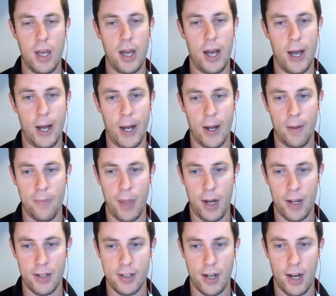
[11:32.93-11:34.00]
and
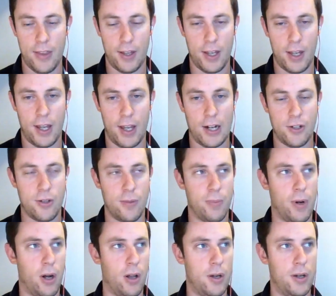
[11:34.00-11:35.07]
as a guy that can catch the
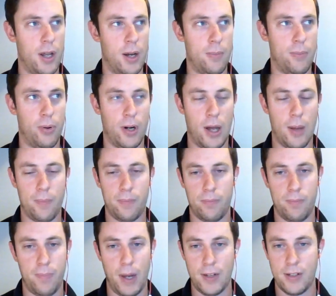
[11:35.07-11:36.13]
ball and put up
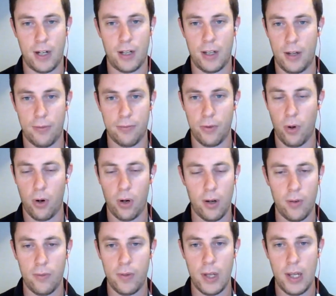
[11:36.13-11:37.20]
basically a floor
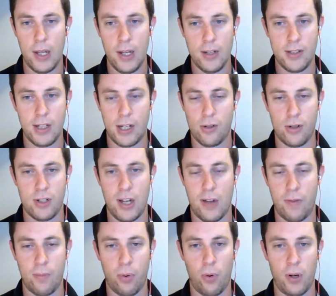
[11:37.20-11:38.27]
of 6 or
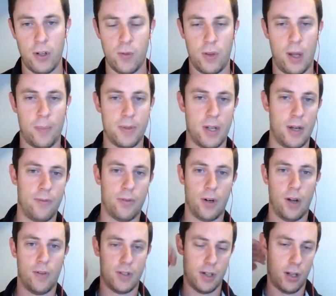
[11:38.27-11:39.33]
7 points with upside for
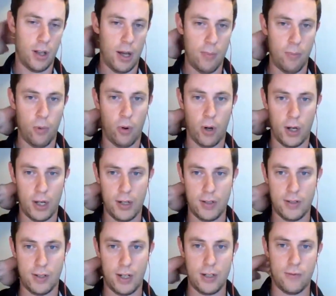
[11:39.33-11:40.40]
obviously a lot more.
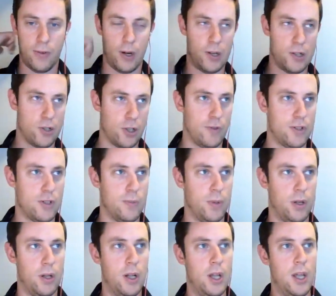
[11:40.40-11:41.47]
He's very
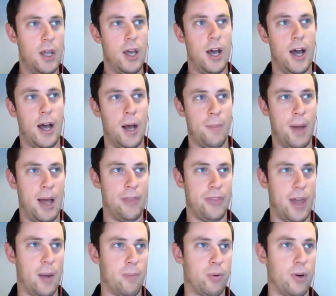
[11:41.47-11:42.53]
serviceable at
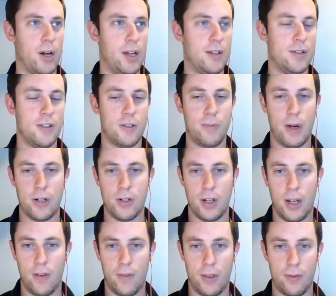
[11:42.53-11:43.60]
that price, especially
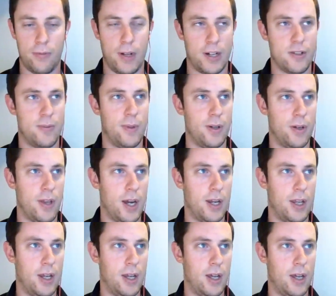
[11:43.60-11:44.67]
given the flexibility that
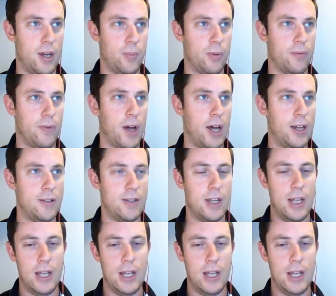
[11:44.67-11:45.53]
he provides.